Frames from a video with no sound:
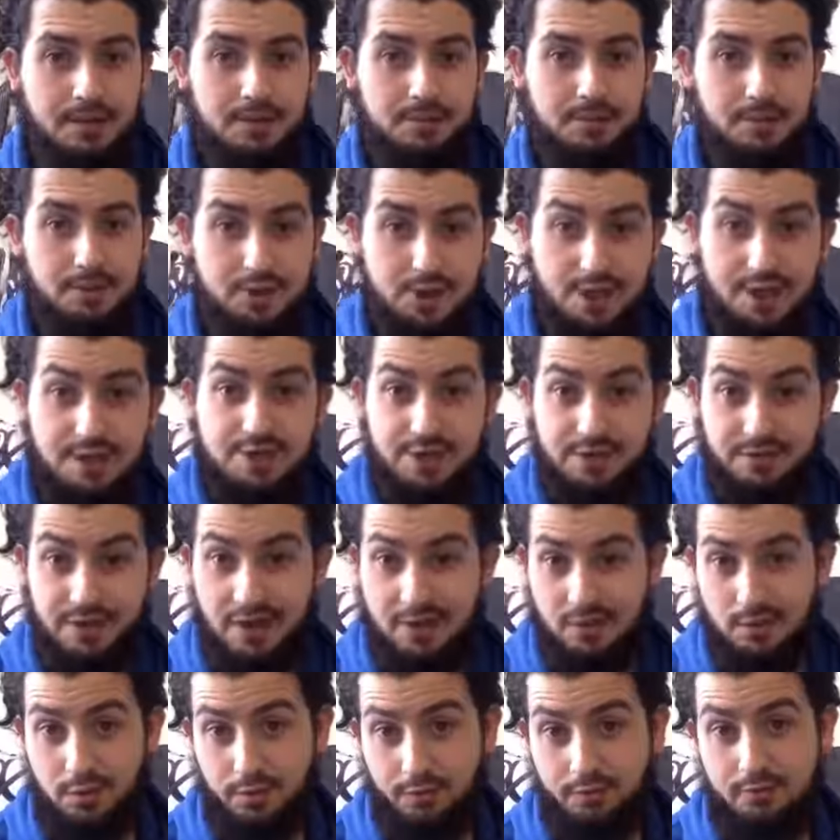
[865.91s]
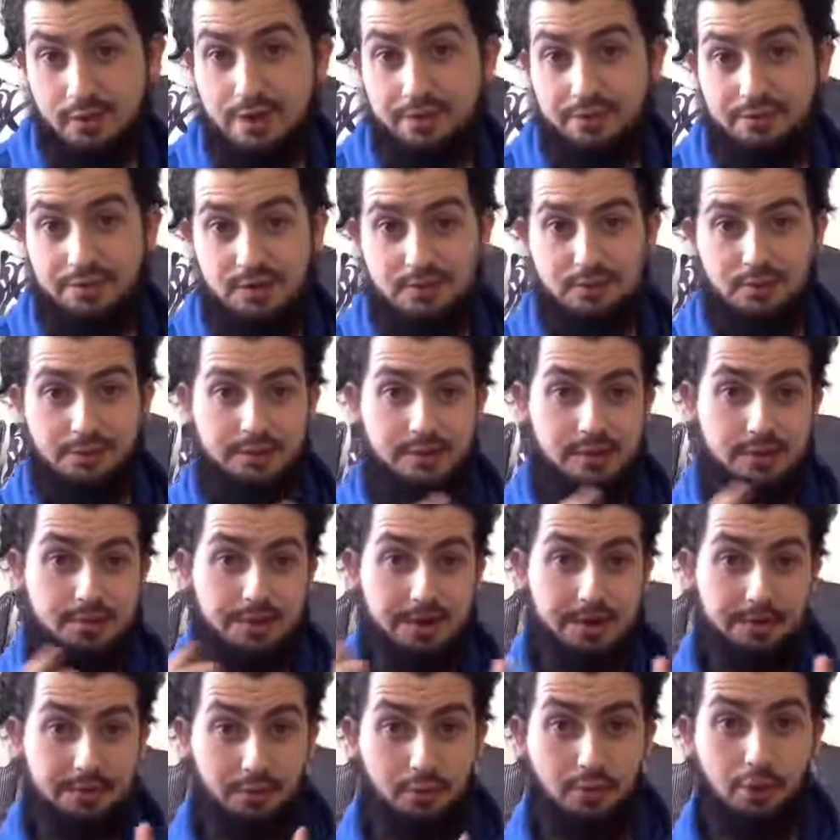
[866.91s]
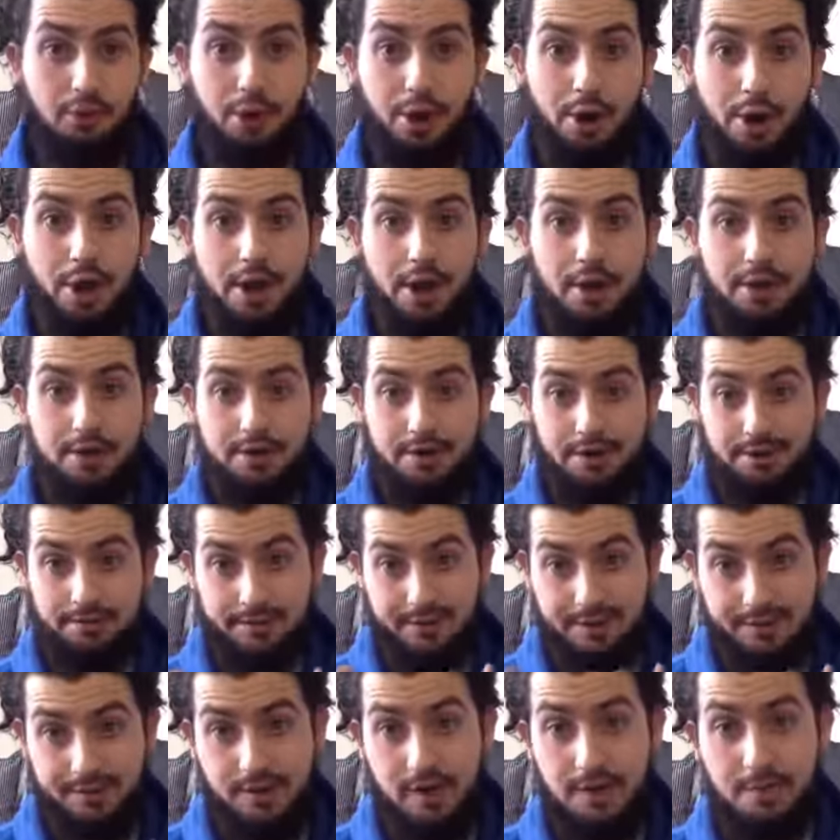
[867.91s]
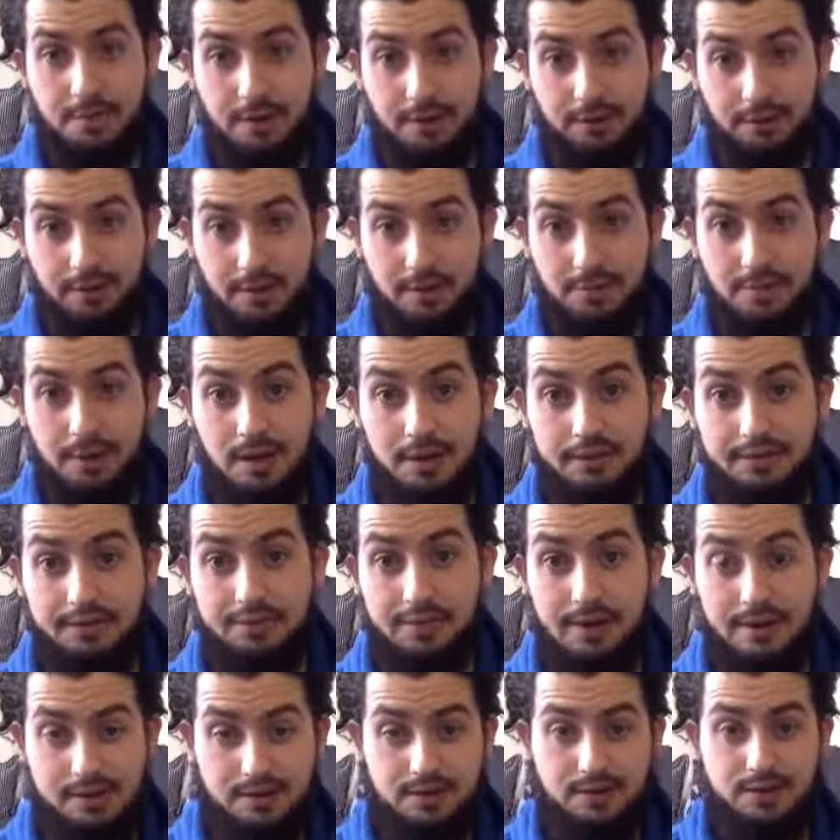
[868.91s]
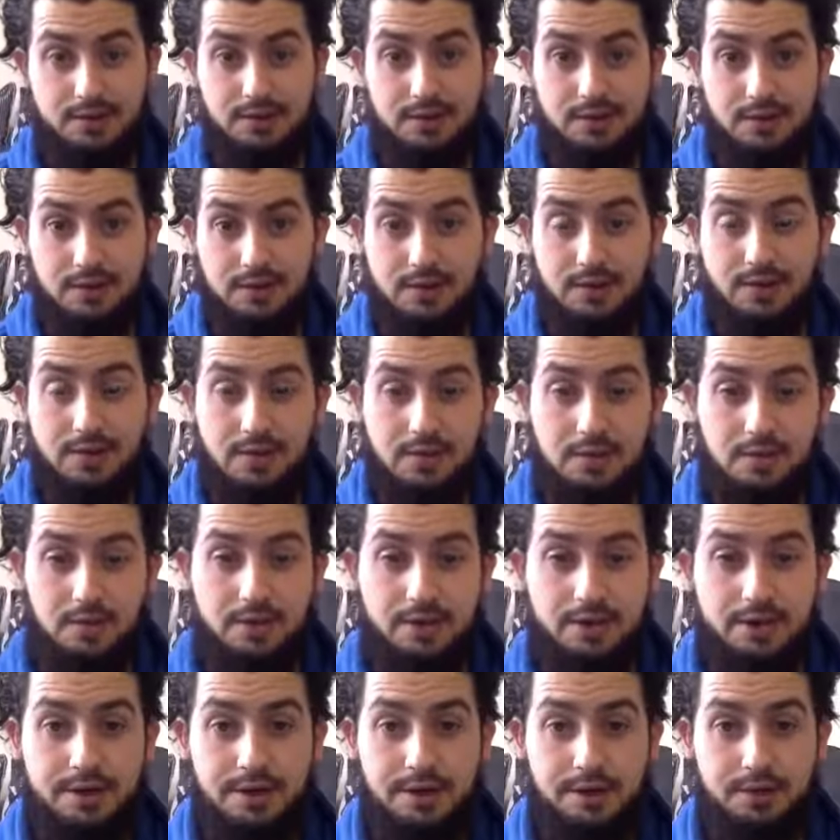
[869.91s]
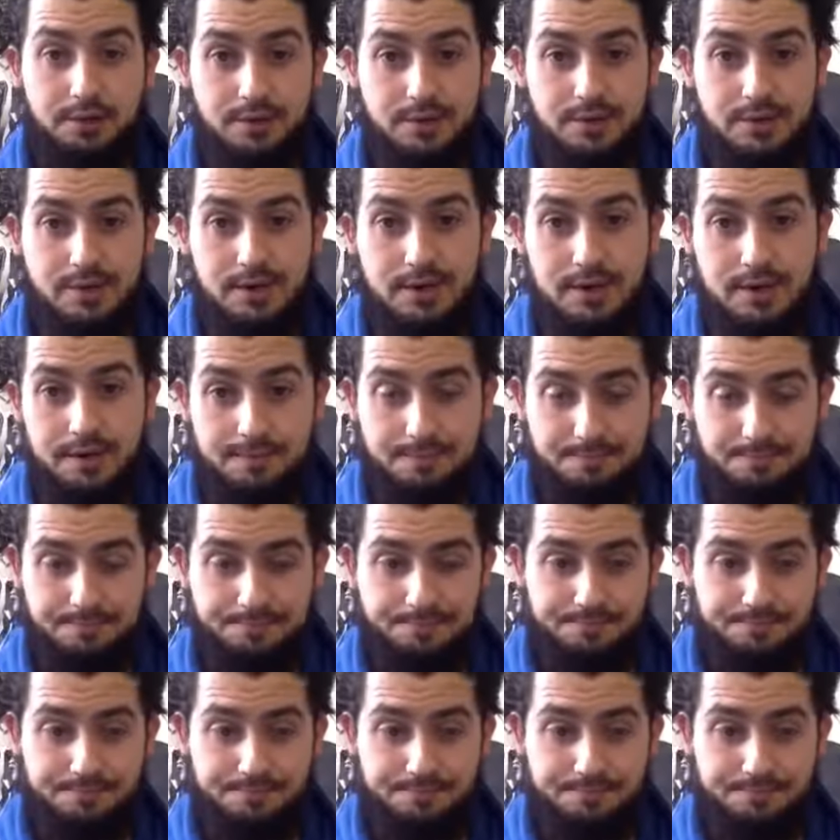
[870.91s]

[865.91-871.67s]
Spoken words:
But changing that sort of reference point to being the Quran and the example of our beloved Messenger sallallahu alaihi wasallam,